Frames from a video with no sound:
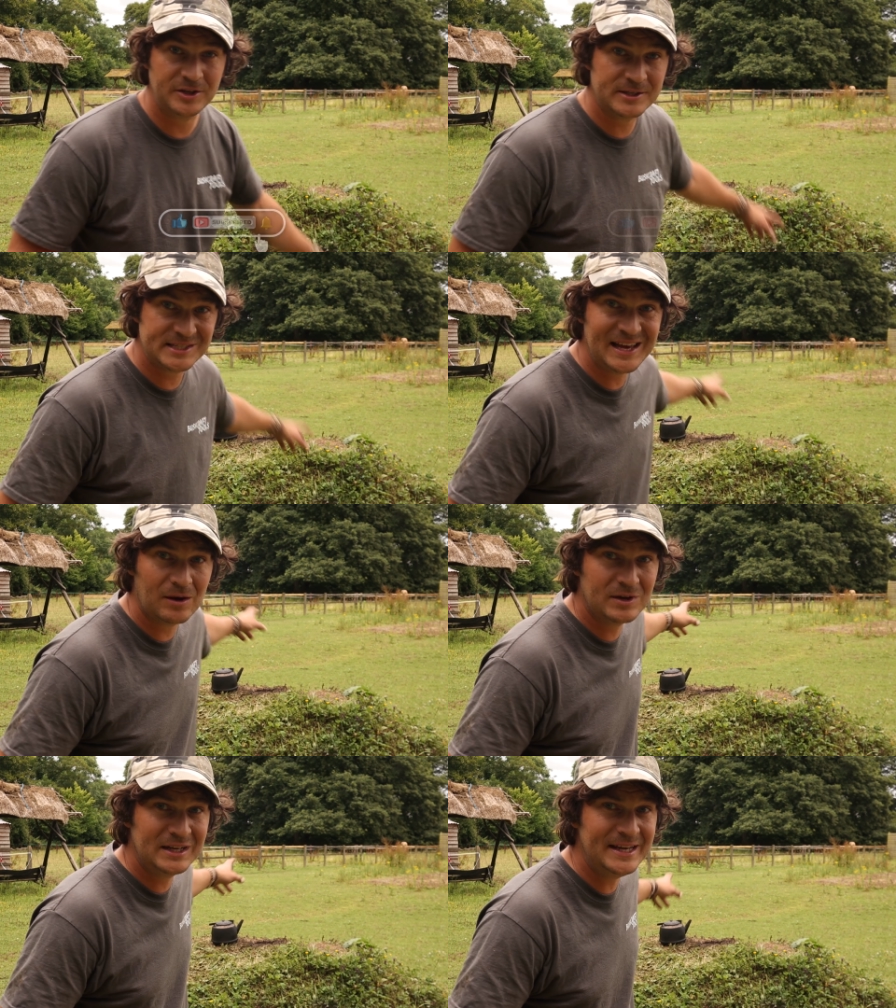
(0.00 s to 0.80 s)
You can see
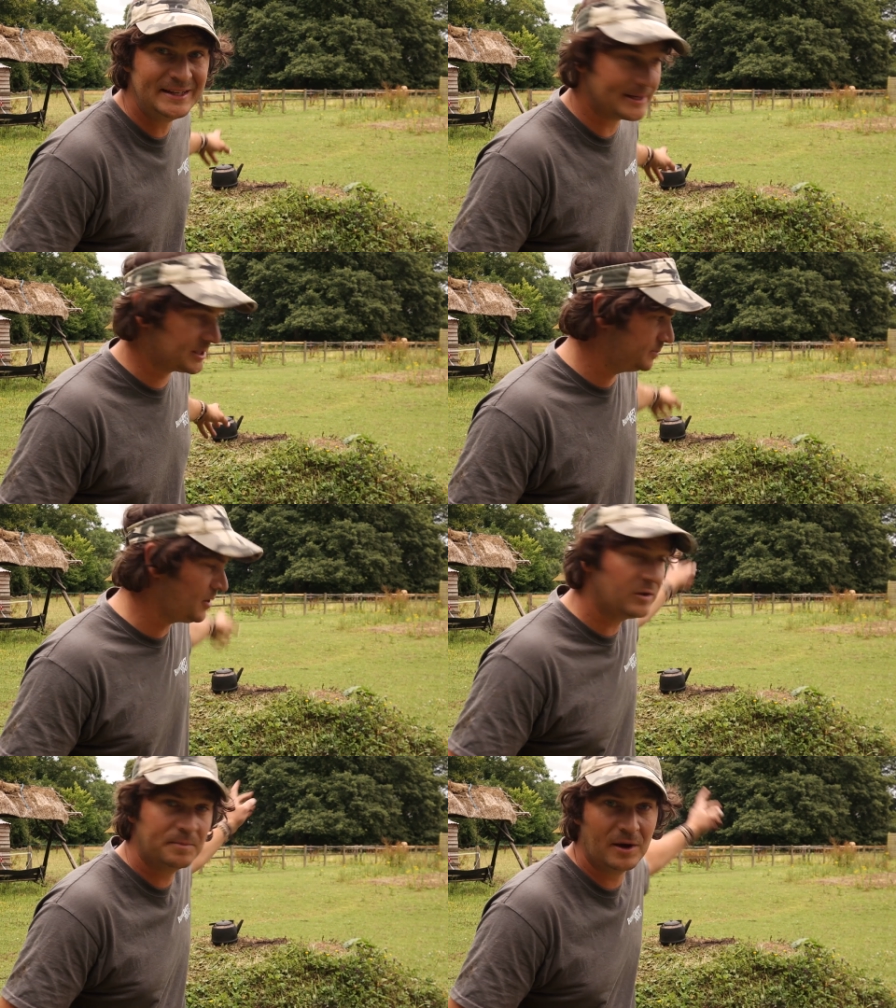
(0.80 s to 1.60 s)
how clean that
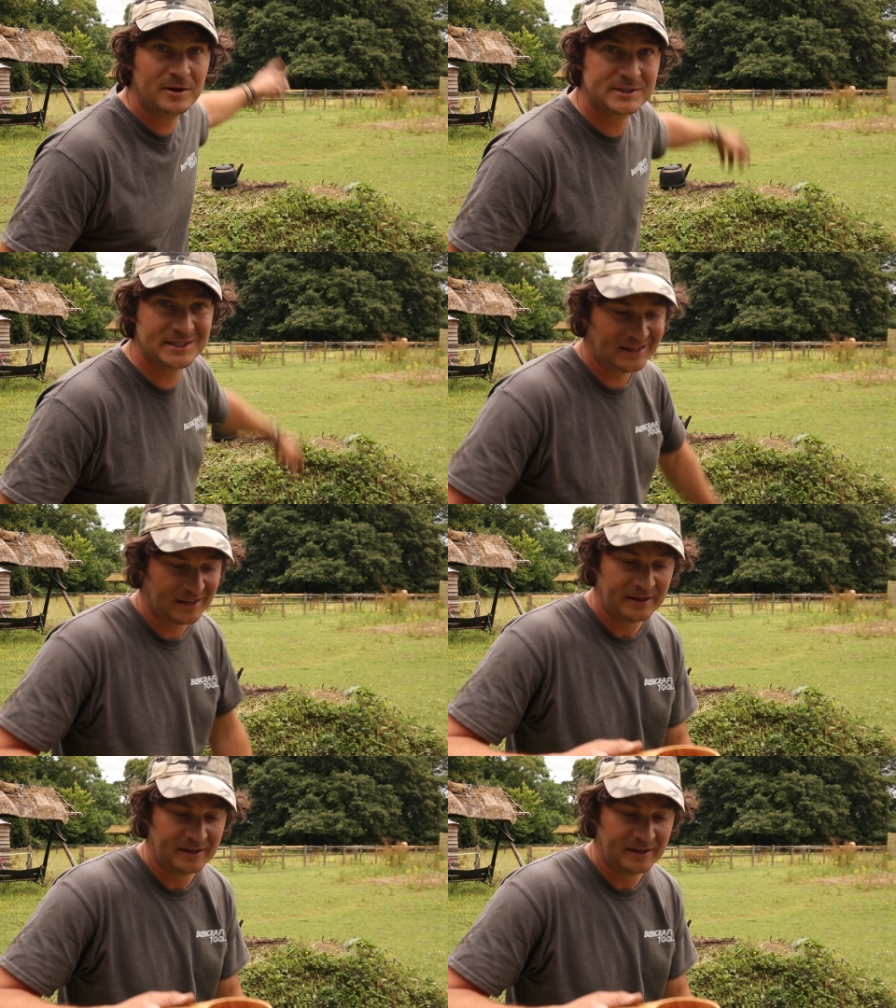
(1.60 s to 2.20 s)
smoke burns.